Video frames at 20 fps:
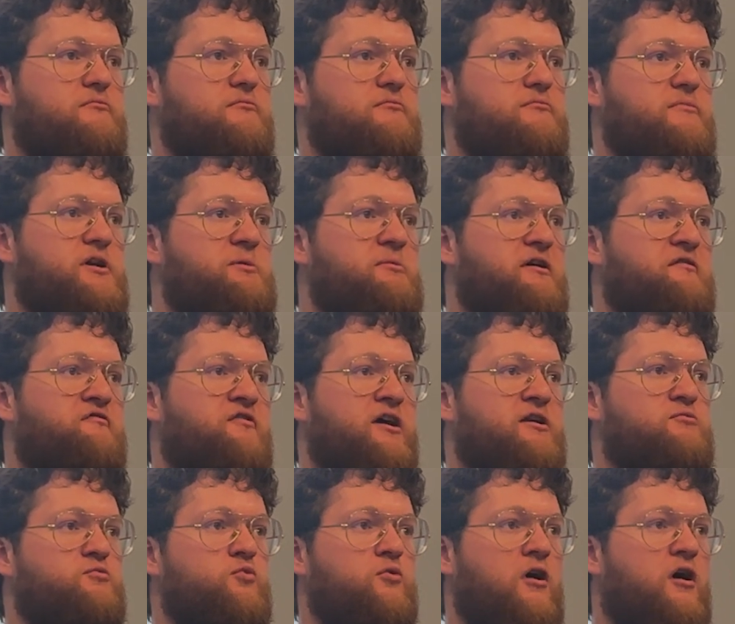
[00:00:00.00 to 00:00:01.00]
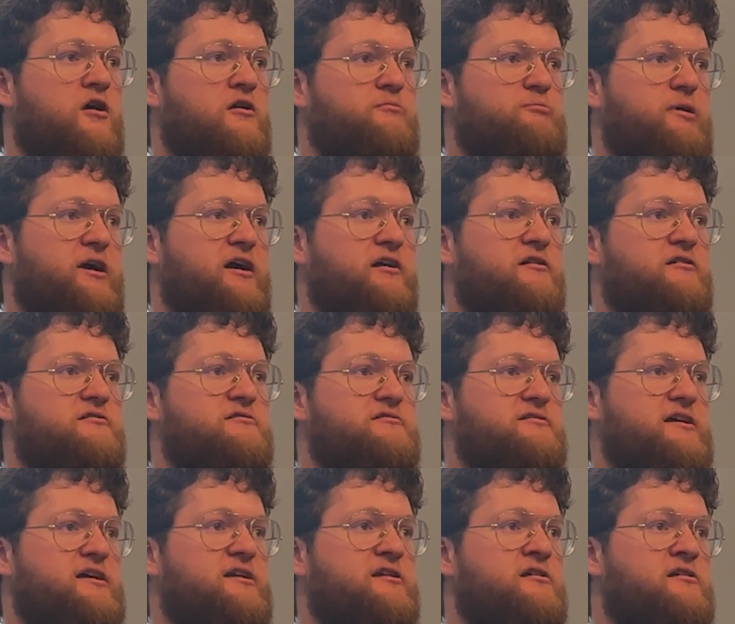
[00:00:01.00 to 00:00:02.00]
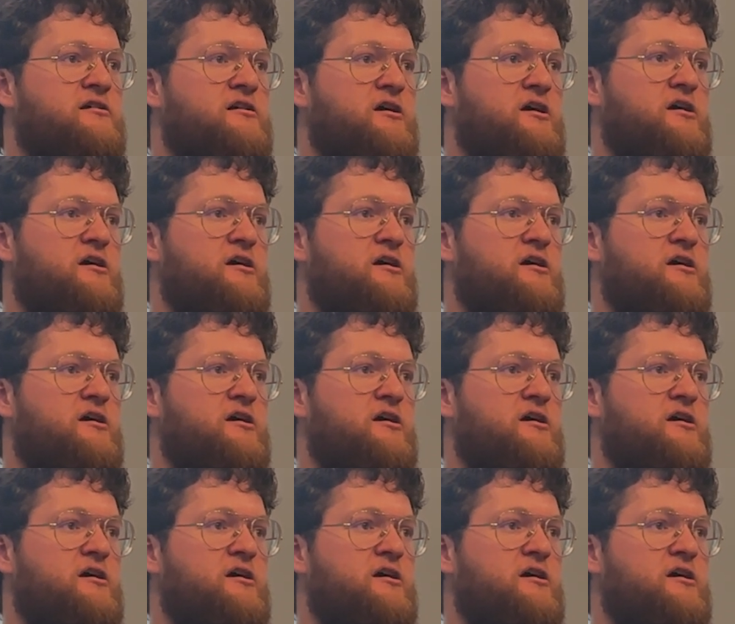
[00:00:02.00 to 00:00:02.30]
me and my friend aren't parents, and